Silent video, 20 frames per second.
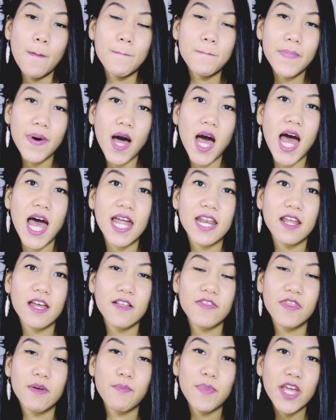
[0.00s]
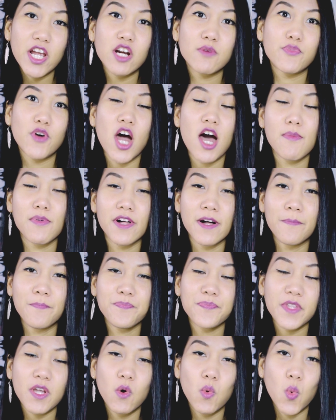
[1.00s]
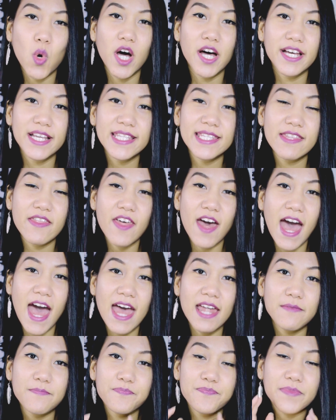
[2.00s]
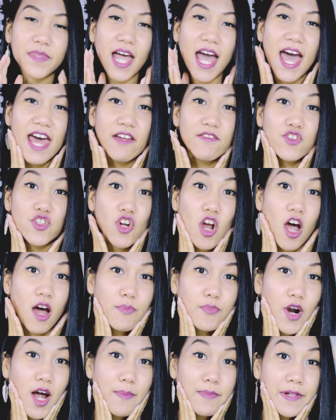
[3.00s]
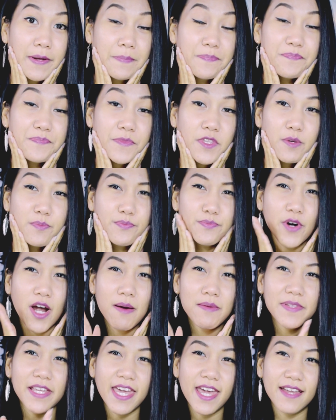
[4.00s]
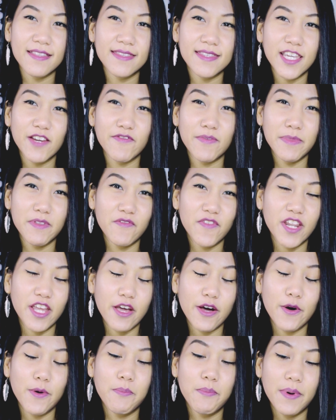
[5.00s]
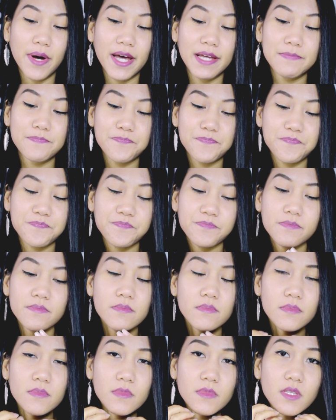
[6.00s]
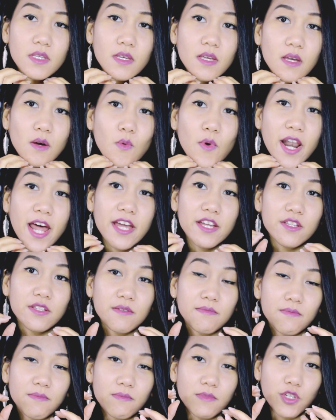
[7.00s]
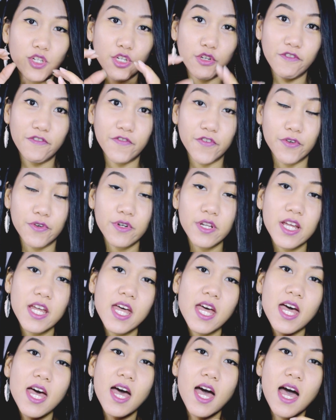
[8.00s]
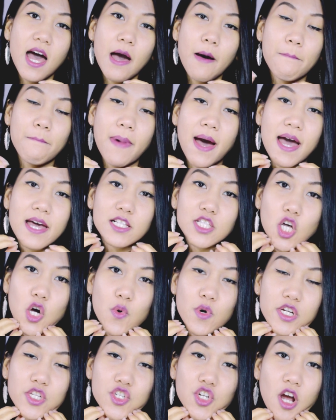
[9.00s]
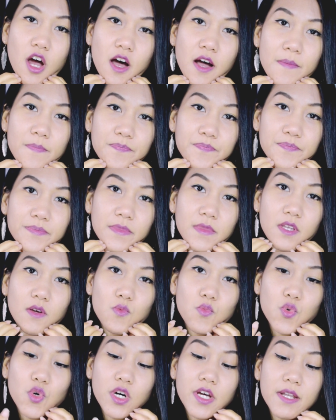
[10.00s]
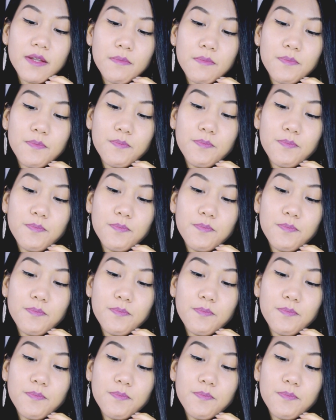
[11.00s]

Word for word: But the bigger problem was that I had a jaw problem. You probably can't see it from the video, but when I chew food, my lower jaw would